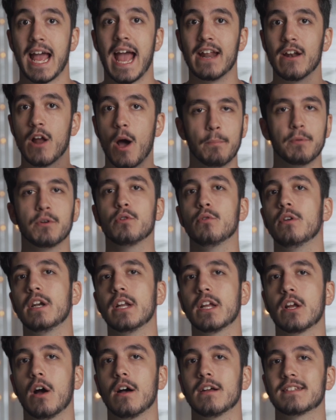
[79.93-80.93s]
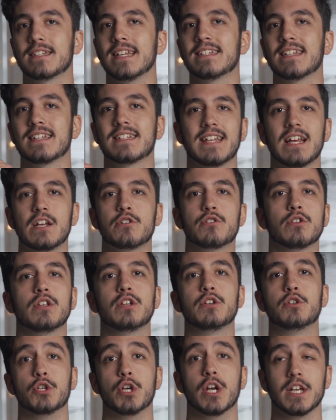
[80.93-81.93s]
An opportunity cost is essentially
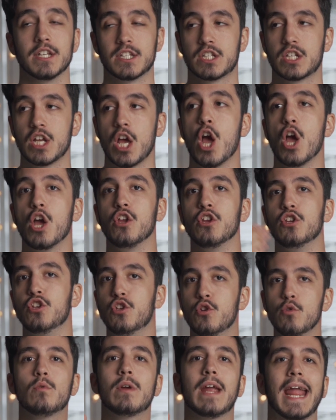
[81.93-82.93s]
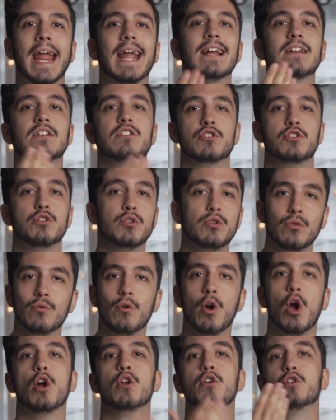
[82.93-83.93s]
just you can't
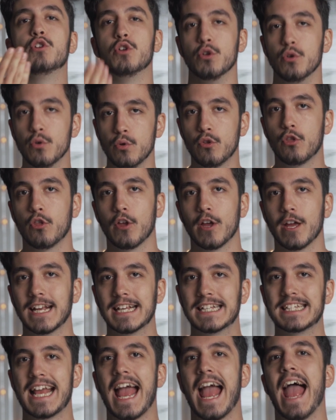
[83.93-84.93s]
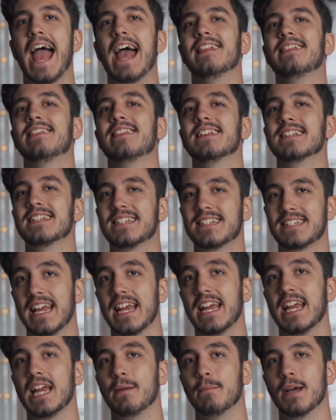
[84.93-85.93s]
do two things at the
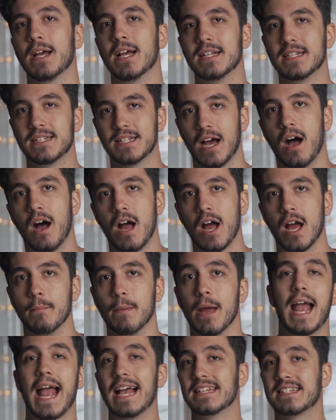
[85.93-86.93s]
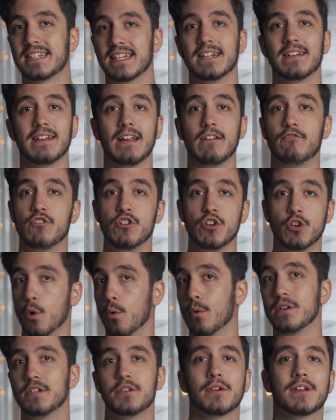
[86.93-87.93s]
same time. As in, if you
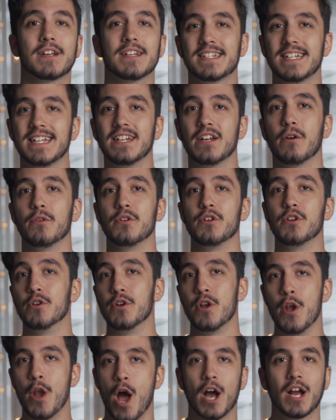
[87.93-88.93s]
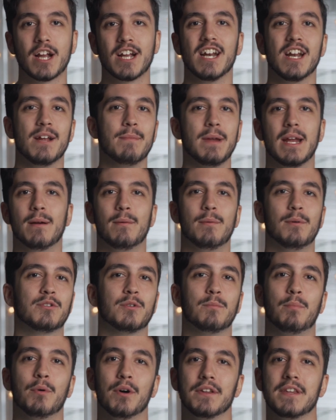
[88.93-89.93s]
go into a casino, you're not going to be able to
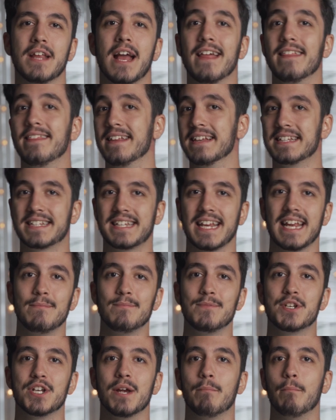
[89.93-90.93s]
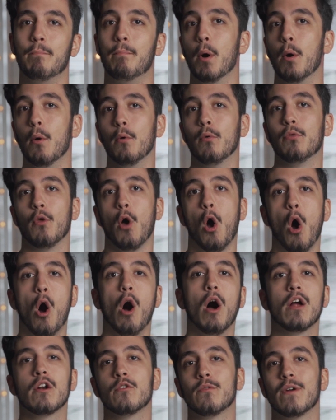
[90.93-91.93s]
put the same chip both
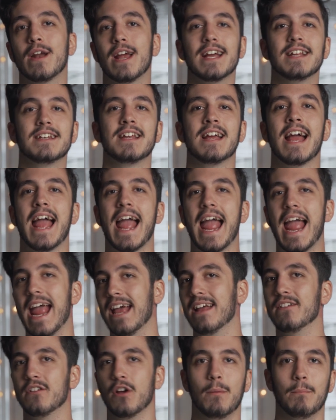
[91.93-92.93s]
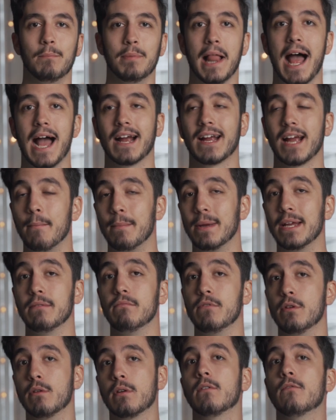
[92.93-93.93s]
on red and on black. I
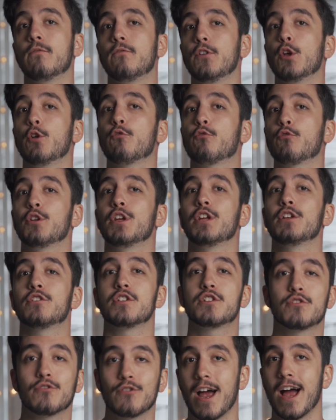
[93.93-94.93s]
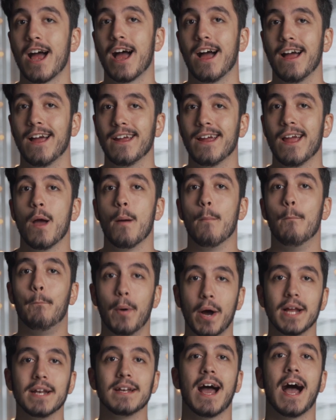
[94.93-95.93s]
mean, you can feel free to try,
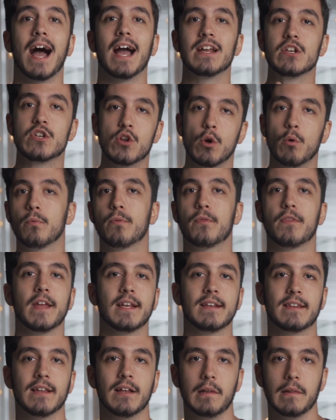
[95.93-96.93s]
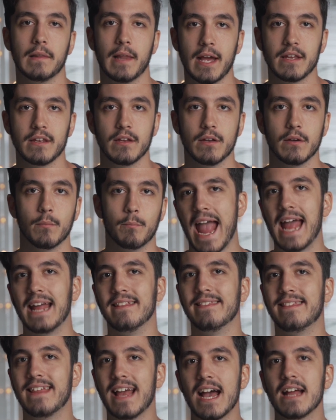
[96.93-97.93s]
but I don't think they'll let you.
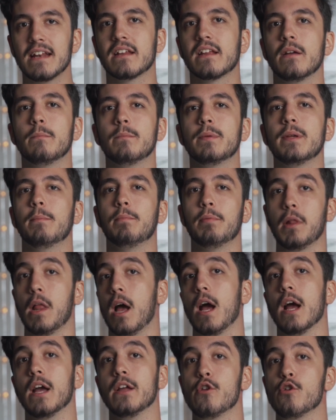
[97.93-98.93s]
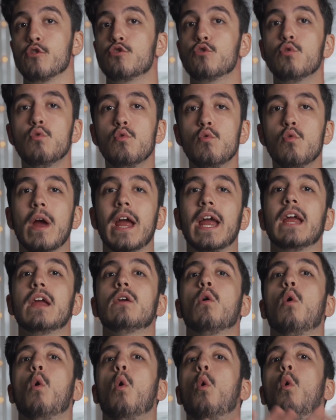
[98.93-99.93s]
And that can be applied to a
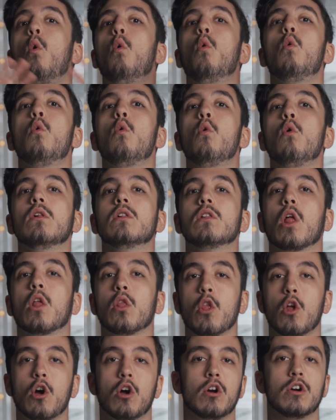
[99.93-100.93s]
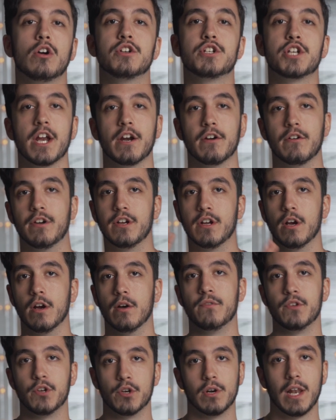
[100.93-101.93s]
whole large area
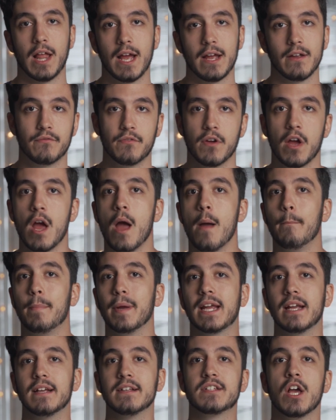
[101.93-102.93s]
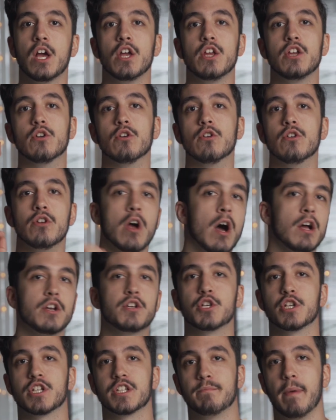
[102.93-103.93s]
of your life, because you're not
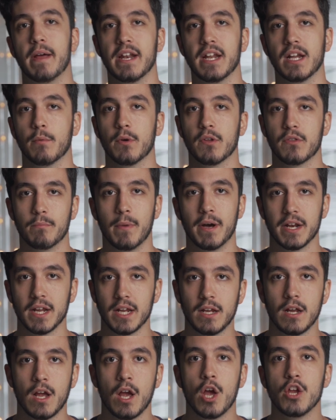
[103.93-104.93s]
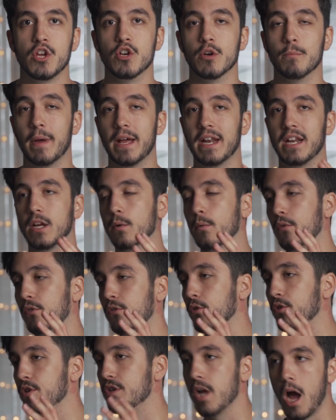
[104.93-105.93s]
just betting with money, you're betting with
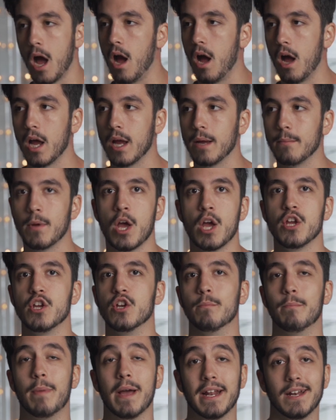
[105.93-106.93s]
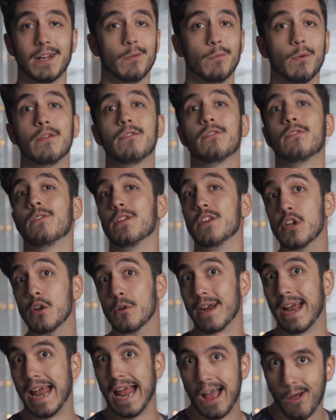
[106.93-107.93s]
your time, you're betting with
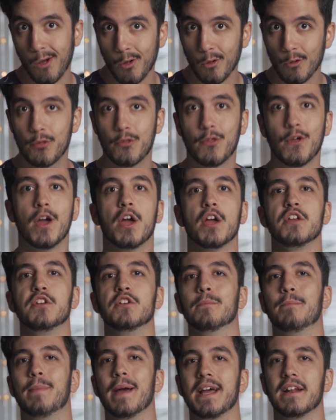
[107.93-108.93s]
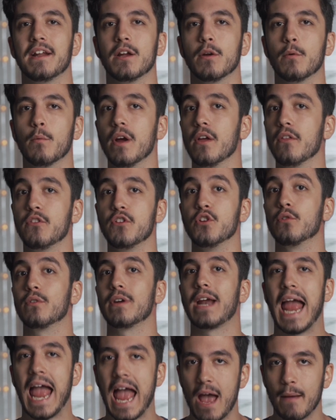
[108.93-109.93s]
your health, you're betting with your
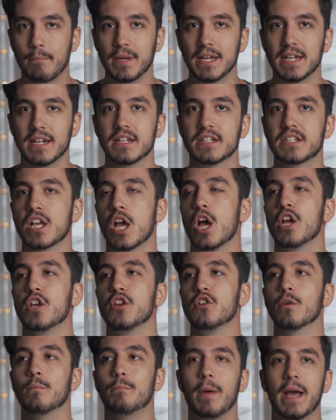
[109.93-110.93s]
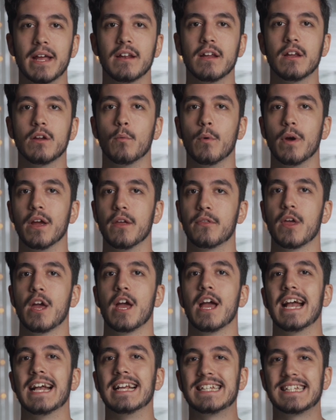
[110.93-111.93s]
happiness, you're betting with
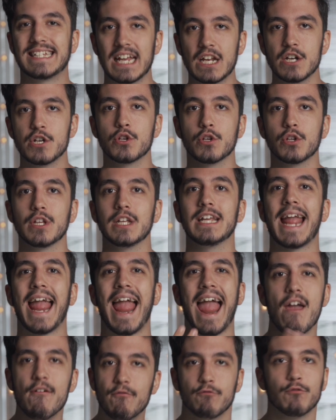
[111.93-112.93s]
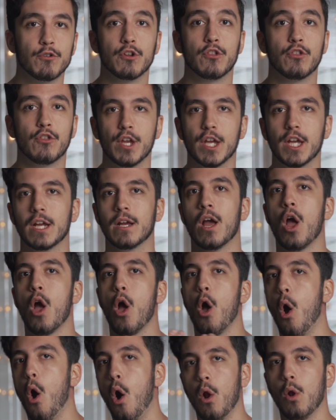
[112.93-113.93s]
essentially everything
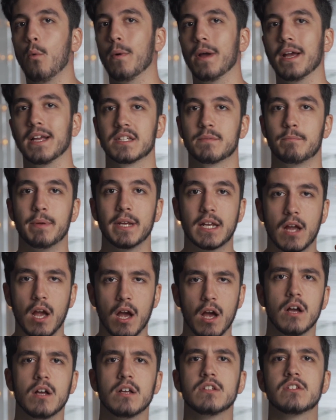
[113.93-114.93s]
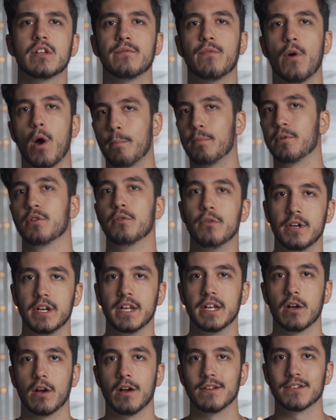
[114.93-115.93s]
always because of opportunity
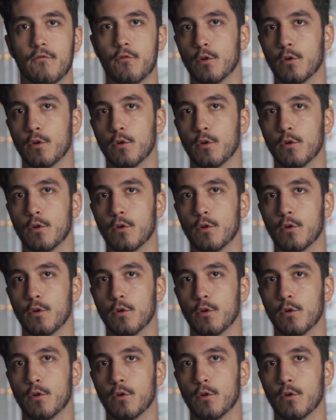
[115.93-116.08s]
cost.